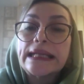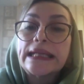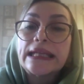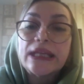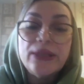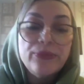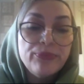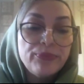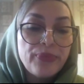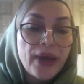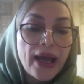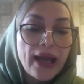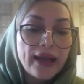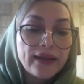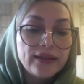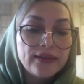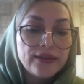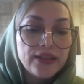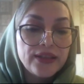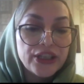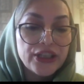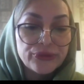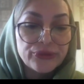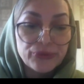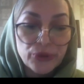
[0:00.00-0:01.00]
impact
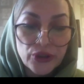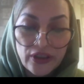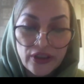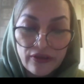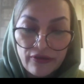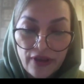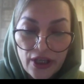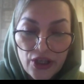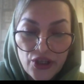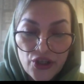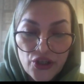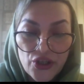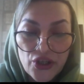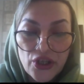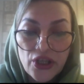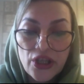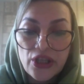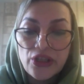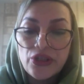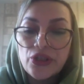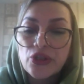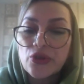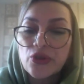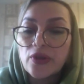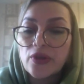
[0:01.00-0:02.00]
their
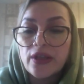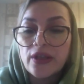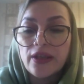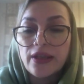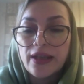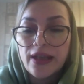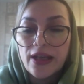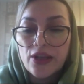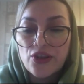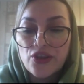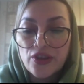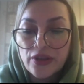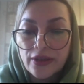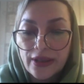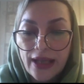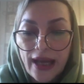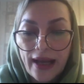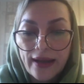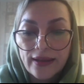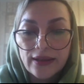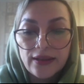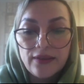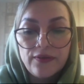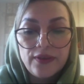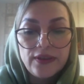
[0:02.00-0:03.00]
motivation to engage in the
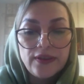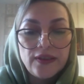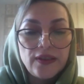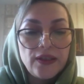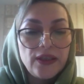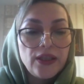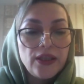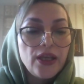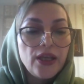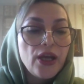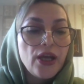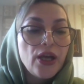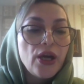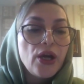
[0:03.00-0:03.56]
activity,